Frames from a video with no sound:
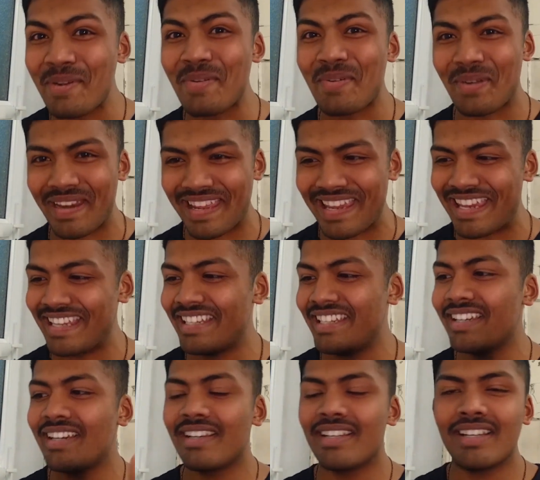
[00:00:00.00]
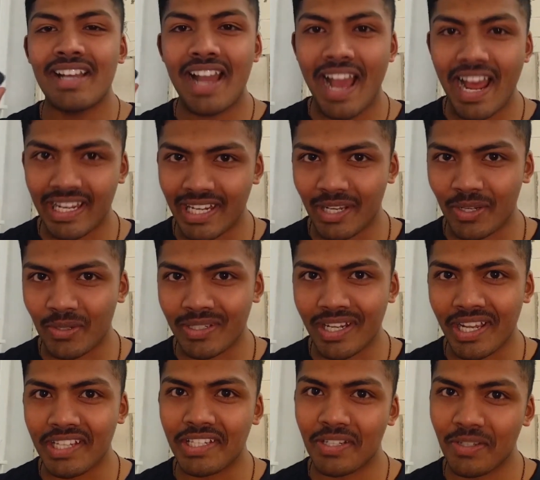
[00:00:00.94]
to read Attack on
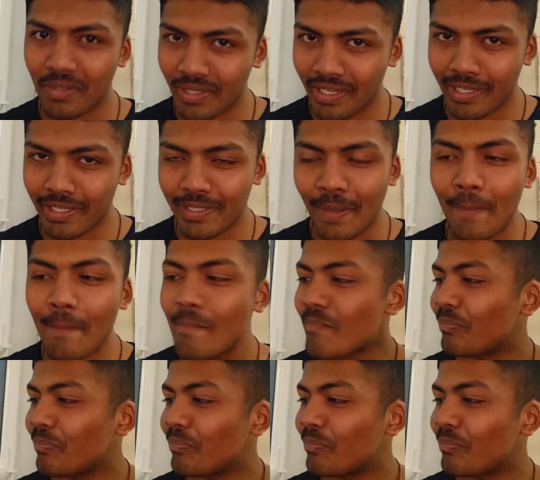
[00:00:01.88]
Titan, okay?